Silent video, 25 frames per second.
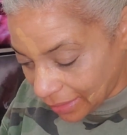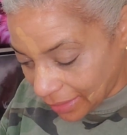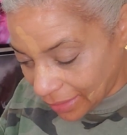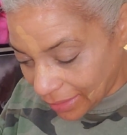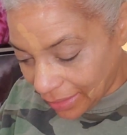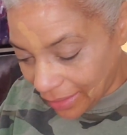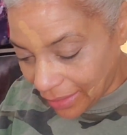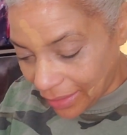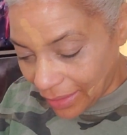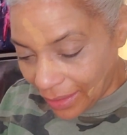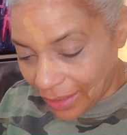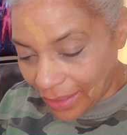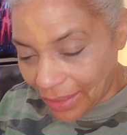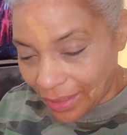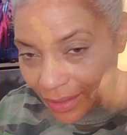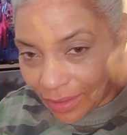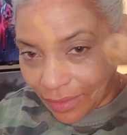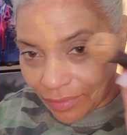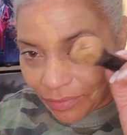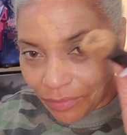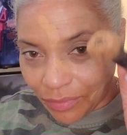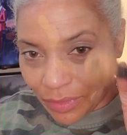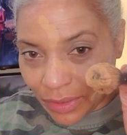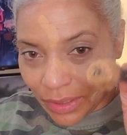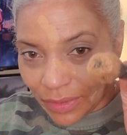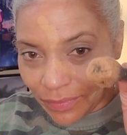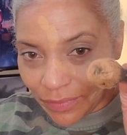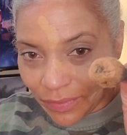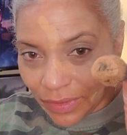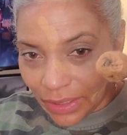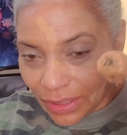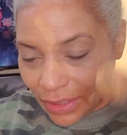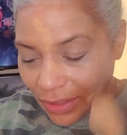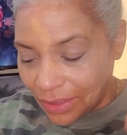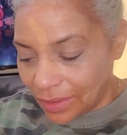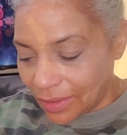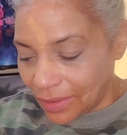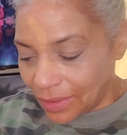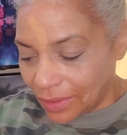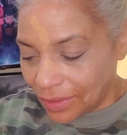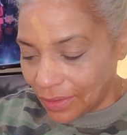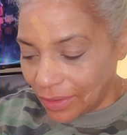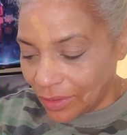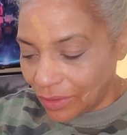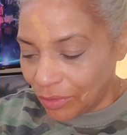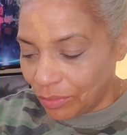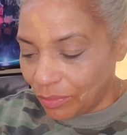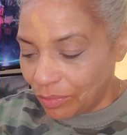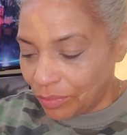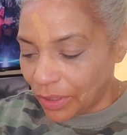And I have one of these
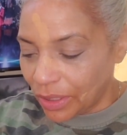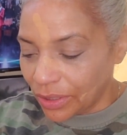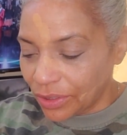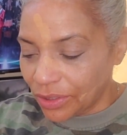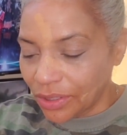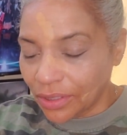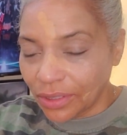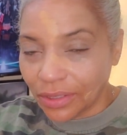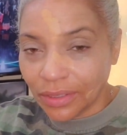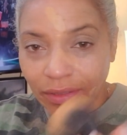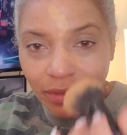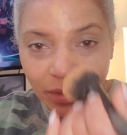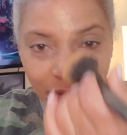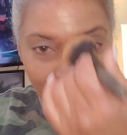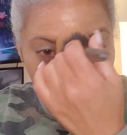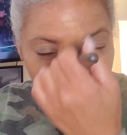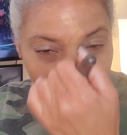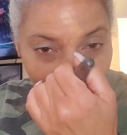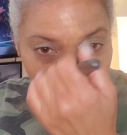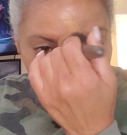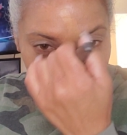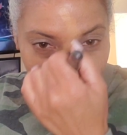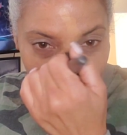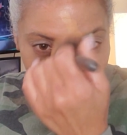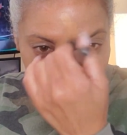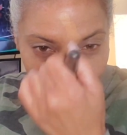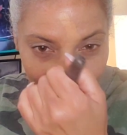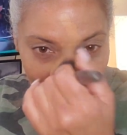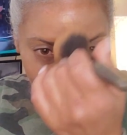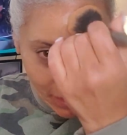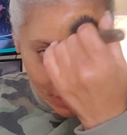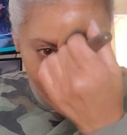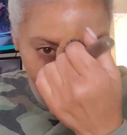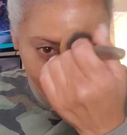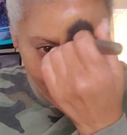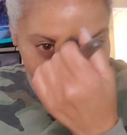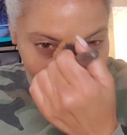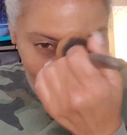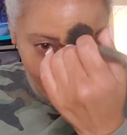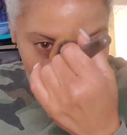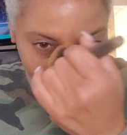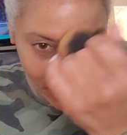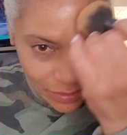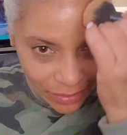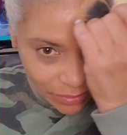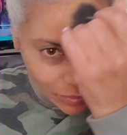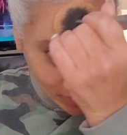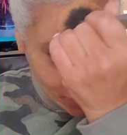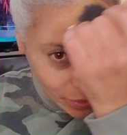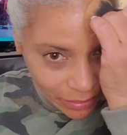little brushes that I take and I
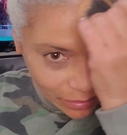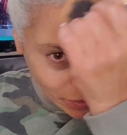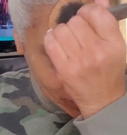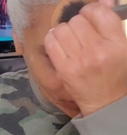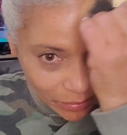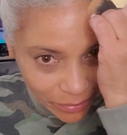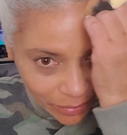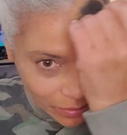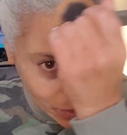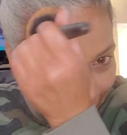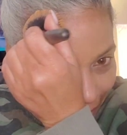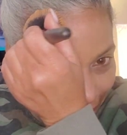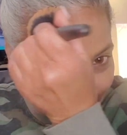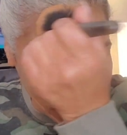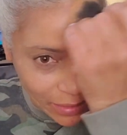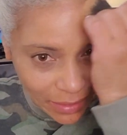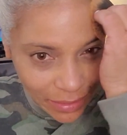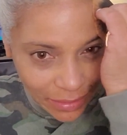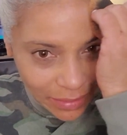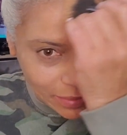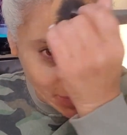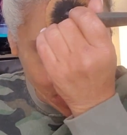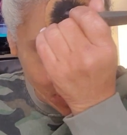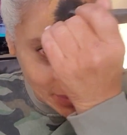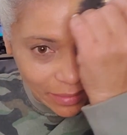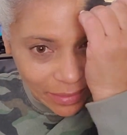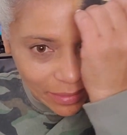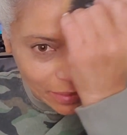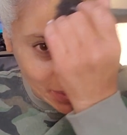start doing this